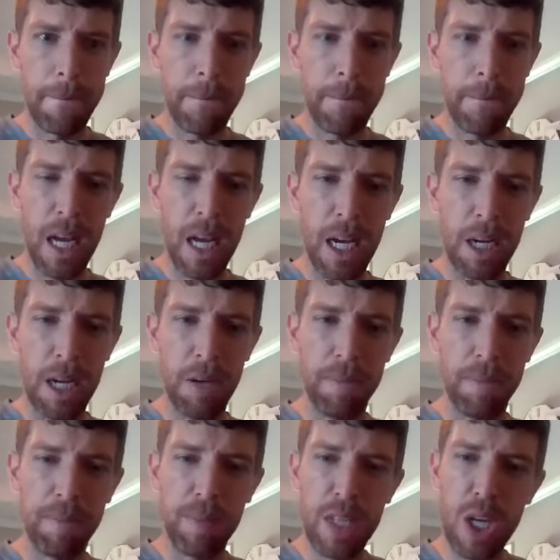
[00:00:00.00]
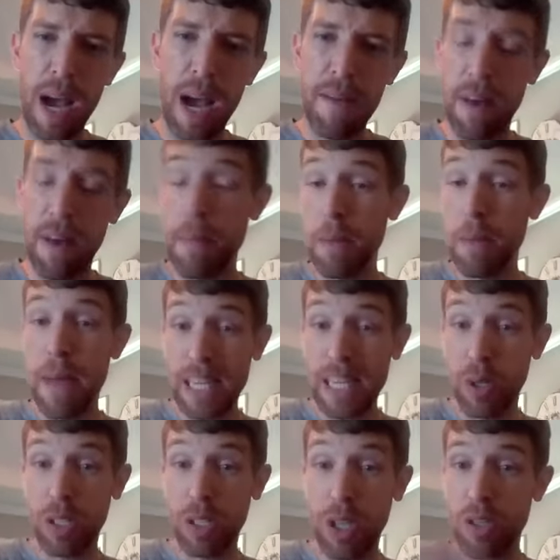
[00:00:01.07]
Um, you know, I've, I've been a
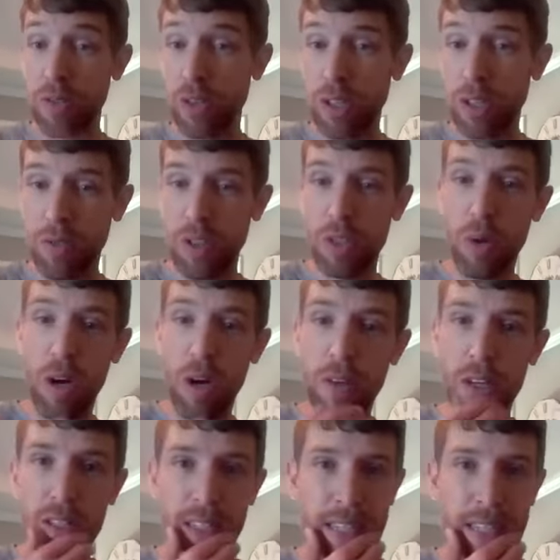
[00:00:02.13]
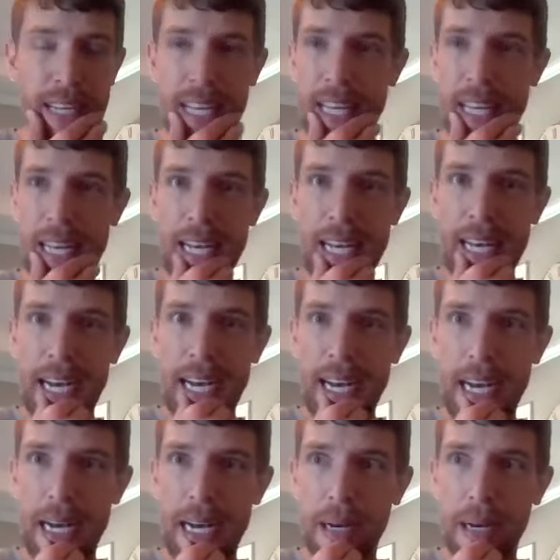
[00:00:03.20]
basketball coach for, for 12 years and
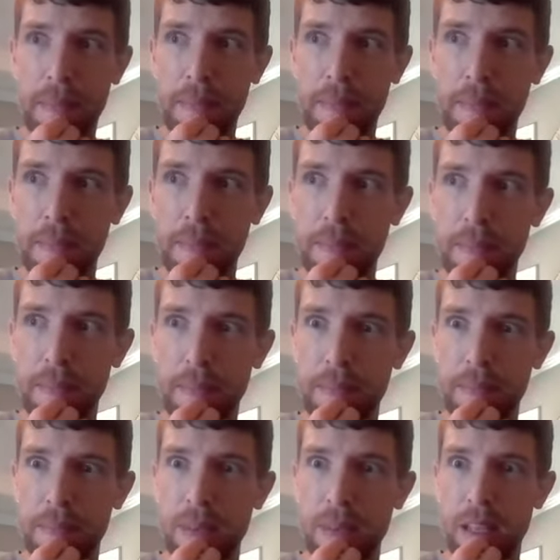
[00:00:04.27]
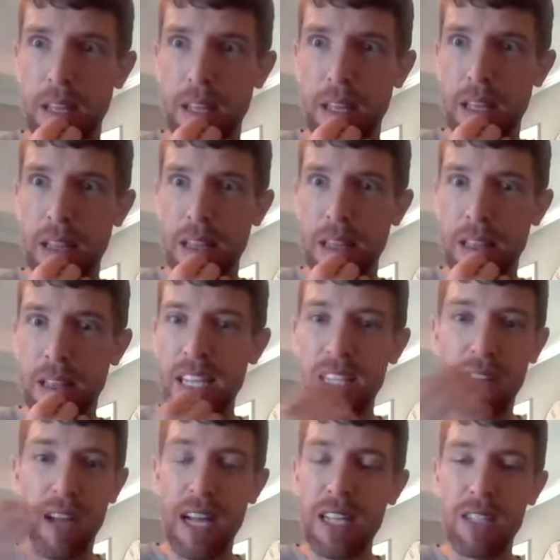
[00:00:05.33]
um, it's
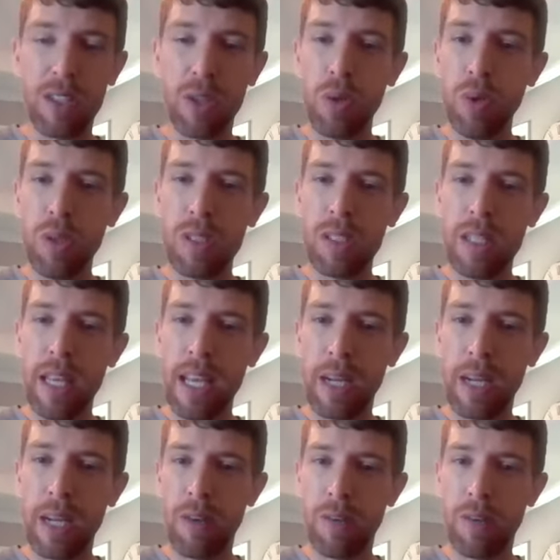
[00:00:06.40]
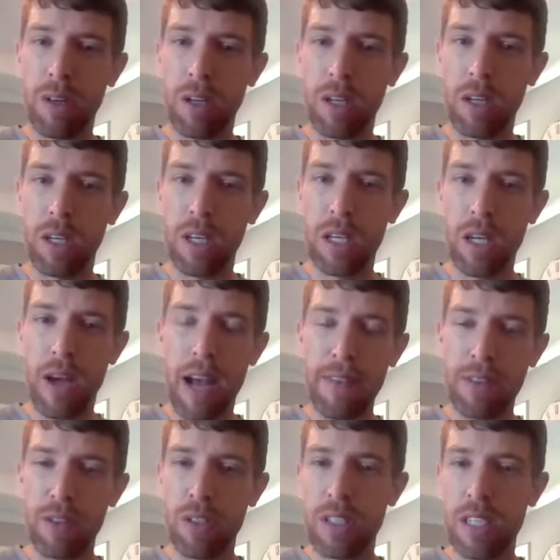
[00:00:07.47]
the, it's the coolest thing whenever you know
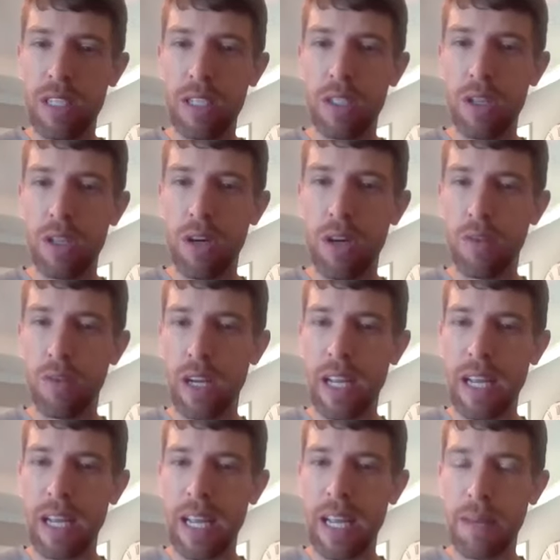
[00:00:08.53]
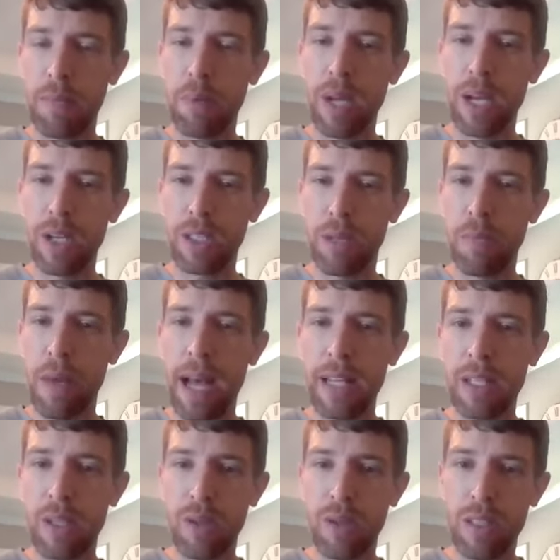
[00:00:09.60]
after the season's over and, and, players come back
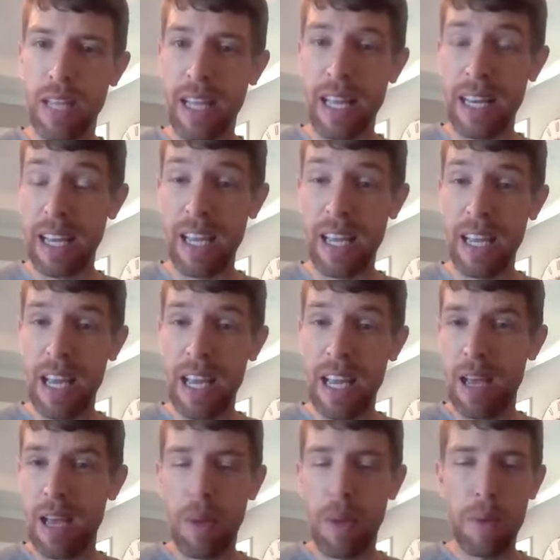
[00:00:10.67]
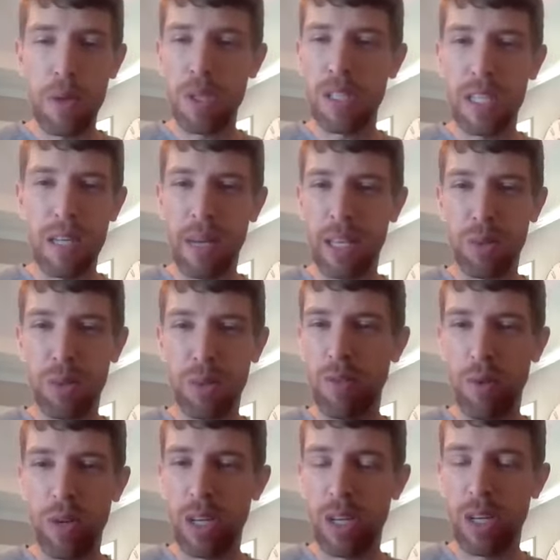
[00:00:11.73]
to you and they maybe see them like three or
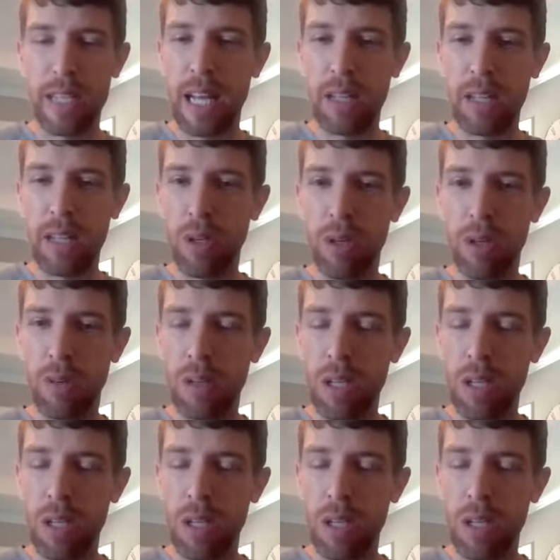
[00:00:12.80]
four years down the road